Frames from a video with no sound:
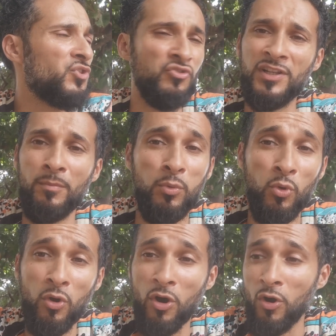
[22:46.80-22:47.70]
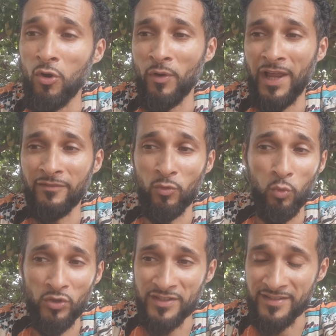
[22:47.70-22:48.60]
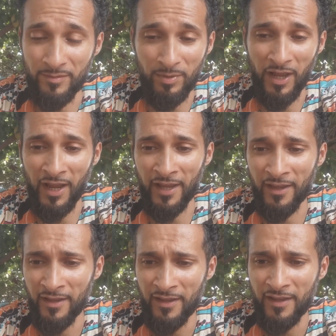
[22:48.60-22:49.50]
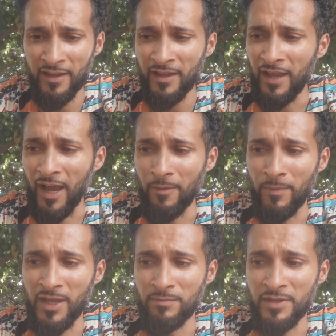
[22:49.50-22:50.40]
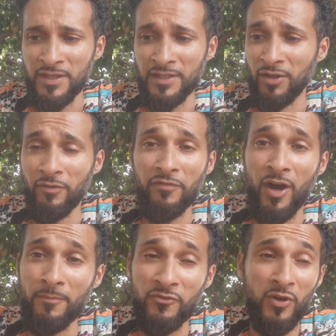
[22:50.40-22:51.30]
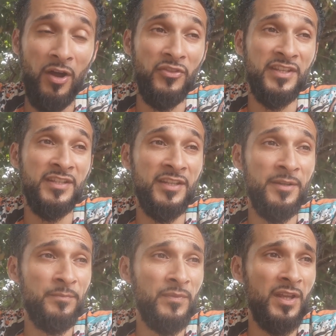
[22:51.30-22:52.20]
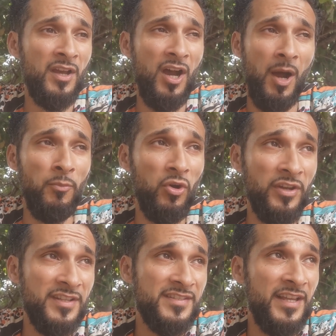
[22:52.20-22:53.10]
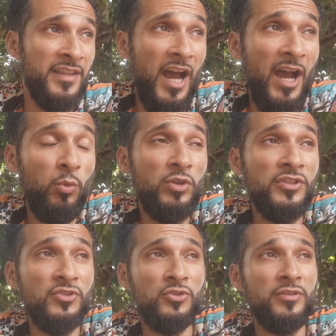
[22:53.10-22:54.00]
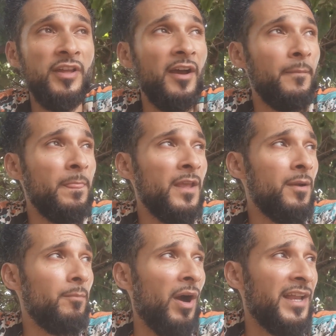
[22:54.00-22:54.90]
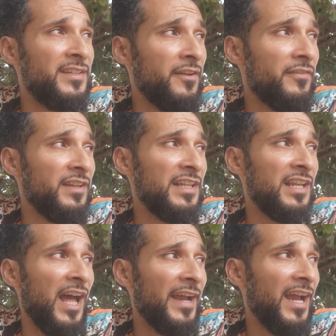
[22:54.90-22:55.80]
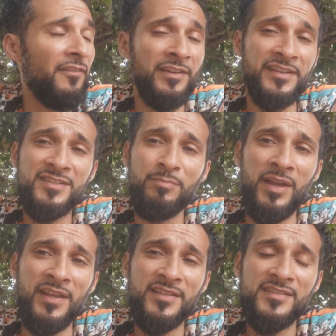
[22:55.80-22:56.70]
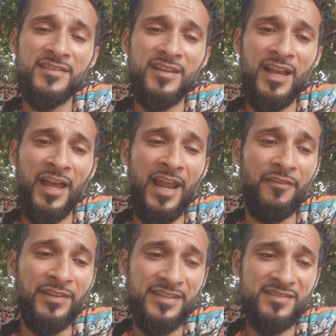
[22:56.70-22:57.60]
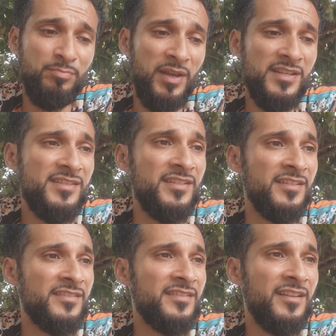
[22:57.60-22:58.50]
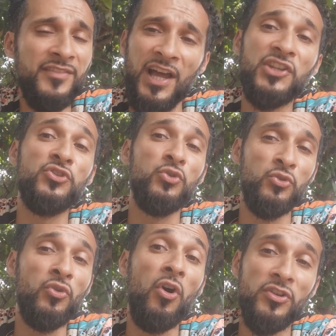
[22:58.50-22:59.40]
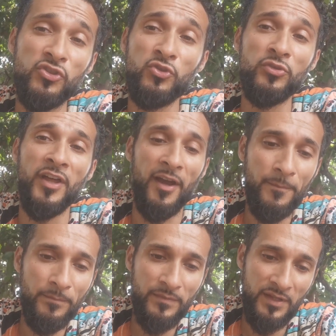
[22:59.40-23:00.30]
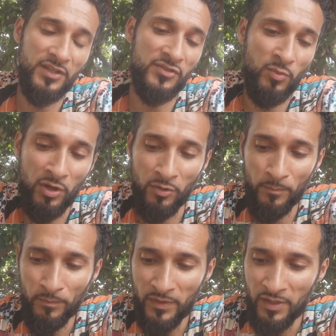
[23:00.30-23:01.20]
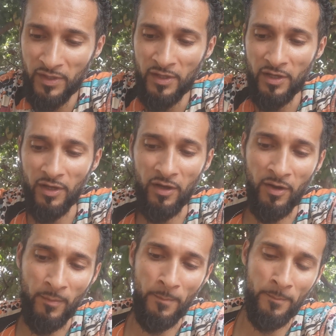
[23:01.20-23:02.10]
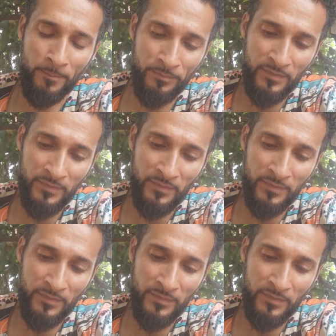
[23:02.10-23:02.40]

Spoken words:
drill a borehole and have a water supply and maybe farm throughout the year. I'm not going to say that I wouldn't do that, but I definitely like having a space and having spaces that do not do that as well. I'm